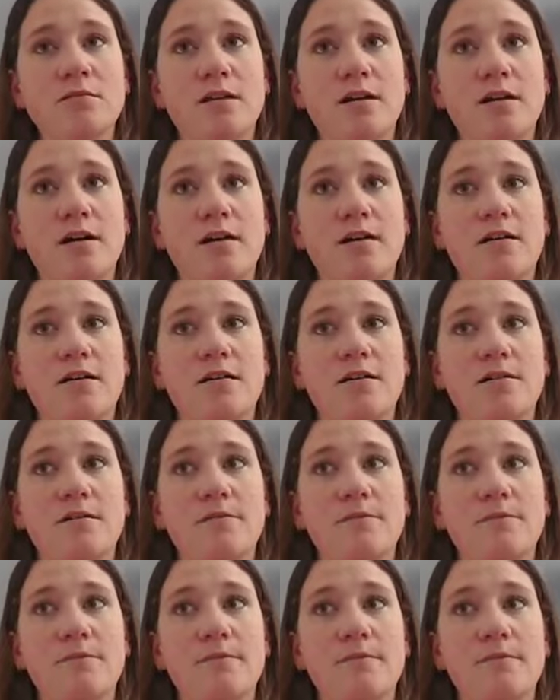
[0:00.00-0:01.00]

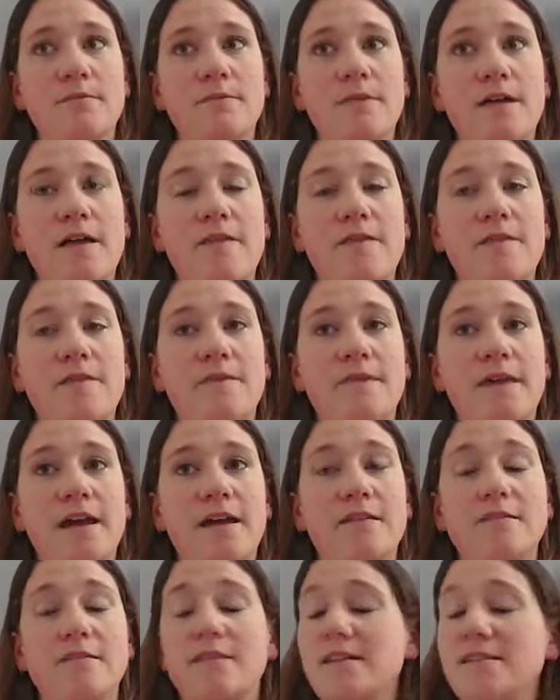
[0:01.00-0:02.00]
and
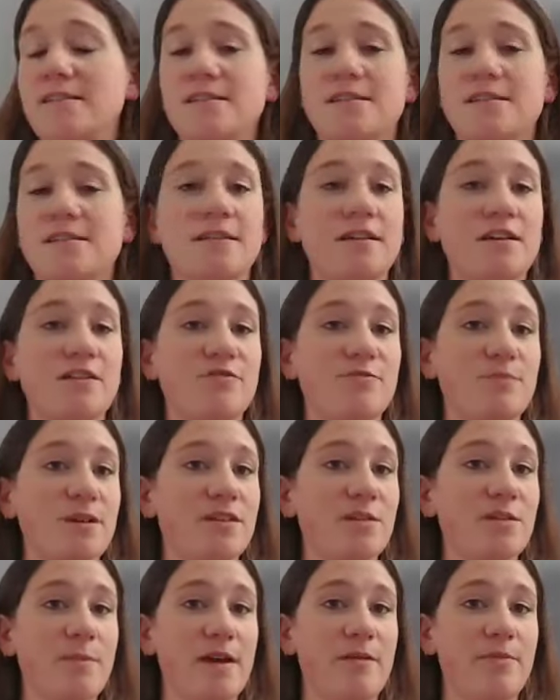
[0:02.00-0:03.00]
they didn't give
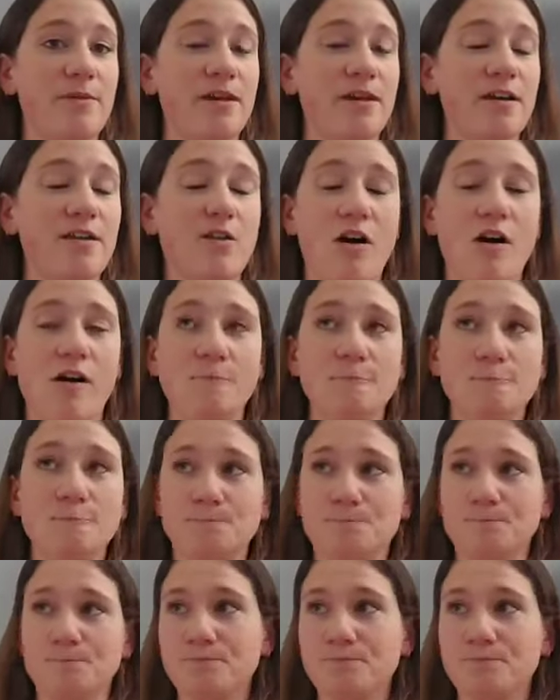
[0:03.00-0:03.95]
me the baby at all.